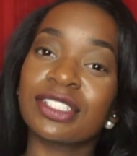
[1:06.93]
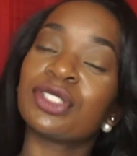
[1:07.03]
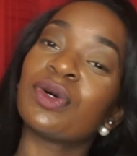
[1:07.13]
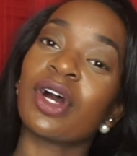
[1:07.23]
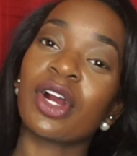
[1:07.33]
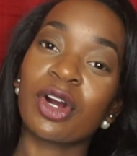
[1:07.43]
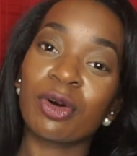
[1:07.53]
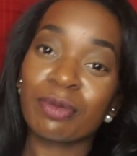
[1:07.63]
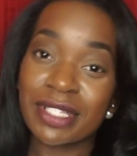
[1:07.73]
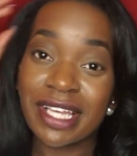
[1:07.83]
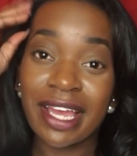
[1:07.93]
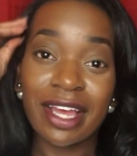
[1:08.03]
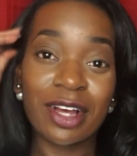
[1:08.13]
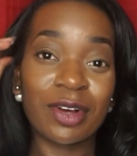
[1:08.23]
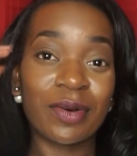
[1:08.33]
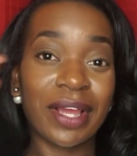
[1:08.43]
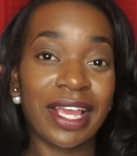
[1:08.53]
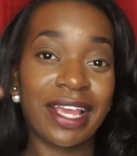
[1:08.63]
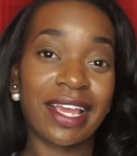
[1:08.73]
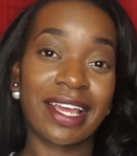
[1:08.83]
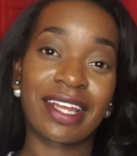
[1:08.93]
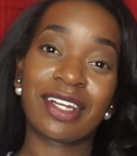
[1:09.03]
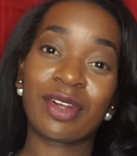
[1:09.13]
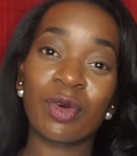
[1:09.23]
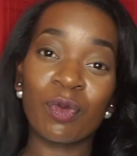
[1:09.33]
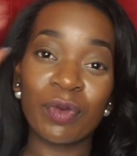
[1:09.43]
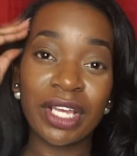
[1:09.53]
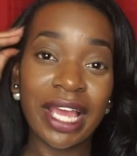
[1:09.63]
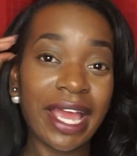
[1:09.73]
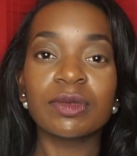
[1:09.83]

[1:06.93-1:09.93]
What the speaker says: to her hometown, and we